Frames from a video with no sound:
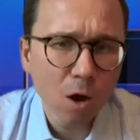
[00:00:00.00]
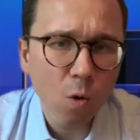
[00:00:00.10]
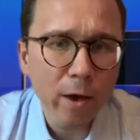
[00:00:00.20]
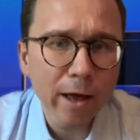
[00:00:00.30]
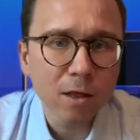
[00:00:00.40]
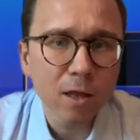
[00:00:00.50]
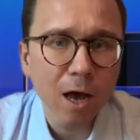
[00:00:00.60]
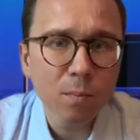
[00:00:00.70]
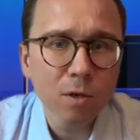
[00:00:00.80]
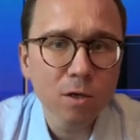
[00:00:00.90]
We are
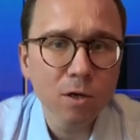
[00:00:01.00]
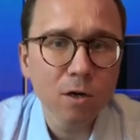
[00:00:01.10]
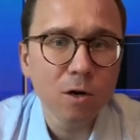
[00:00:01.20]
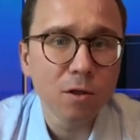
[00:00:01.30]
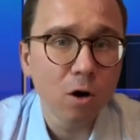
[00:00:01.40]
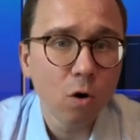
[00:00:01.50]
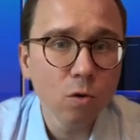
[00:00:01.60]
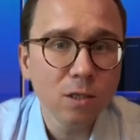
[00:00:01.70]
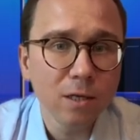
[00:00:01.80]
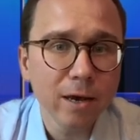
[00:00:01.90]
typing here the
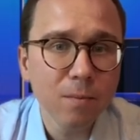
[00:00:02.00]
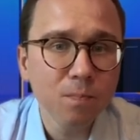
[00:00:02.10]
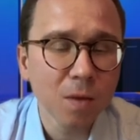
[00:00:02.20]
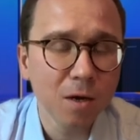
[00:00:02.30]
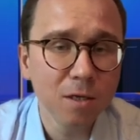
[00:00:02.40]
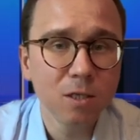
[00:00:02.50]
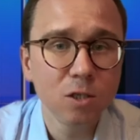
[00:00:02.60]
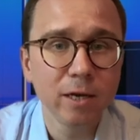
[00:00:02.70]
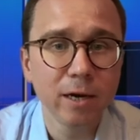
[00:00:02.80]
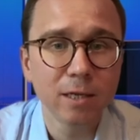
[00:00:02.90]
host name. This is
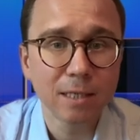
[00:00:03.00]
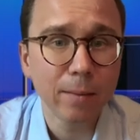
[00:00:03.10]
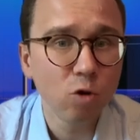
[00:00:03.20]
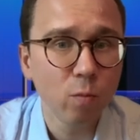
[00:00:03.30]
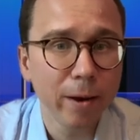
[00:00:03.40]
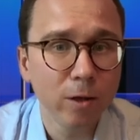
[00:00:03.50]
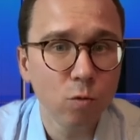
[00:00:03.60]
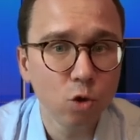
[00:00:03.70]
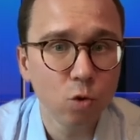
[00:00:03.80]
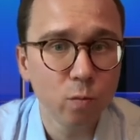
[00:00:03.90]
the subdomain
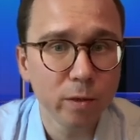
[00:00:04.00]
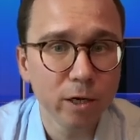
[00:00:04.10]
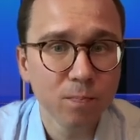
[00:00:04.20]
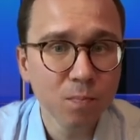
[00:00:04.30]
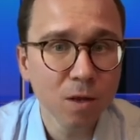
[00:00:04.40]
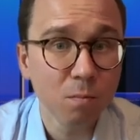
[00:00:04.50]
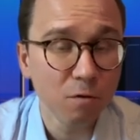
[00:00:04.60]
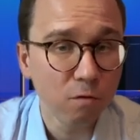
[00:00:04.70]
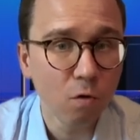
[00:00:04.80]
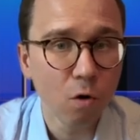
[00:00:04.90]
which will be
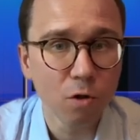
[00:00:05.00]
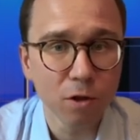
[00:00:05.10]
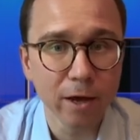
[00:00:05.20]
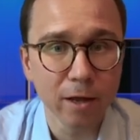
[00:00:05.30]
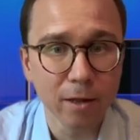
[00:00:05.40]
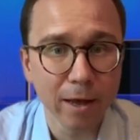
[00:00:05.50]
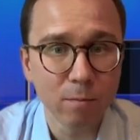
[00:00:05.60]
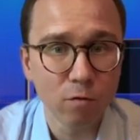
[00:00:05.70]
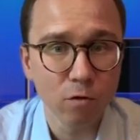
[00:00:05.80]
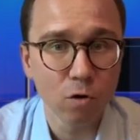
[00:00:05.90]
before the name
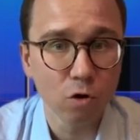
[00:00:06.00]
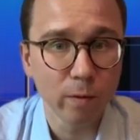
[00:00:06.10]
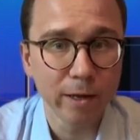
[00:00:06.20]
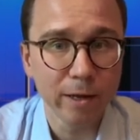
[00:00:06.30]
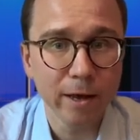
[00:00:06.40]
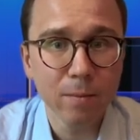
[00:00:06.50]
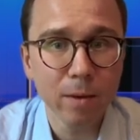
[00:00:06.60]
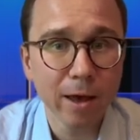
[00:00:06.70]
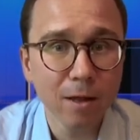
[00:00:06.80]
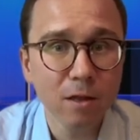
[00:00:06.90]
of your domain name,
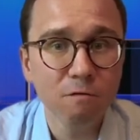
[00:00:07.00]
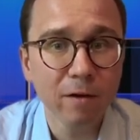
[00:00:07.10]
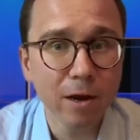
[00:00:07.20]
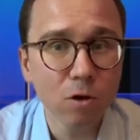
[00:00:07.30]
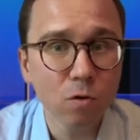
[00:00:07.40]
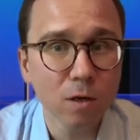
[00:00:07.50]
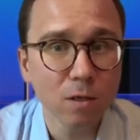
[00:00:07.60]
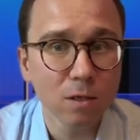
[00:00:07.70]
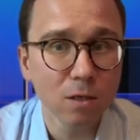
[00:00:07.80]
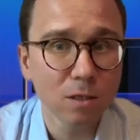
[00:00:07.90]
and the value is
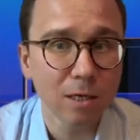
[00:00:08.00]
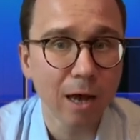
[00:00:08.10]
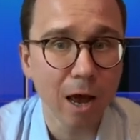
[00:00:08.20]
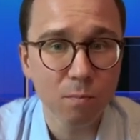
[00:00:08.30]
this IP